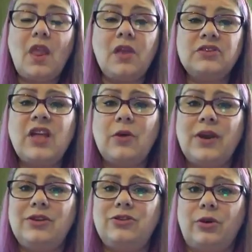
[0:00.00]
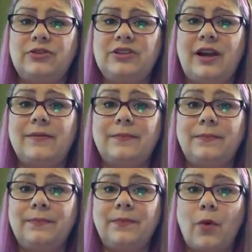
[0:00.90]
So that way you don't
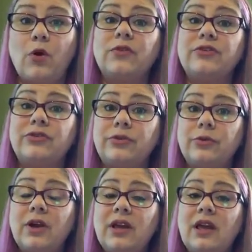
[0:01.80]
overdo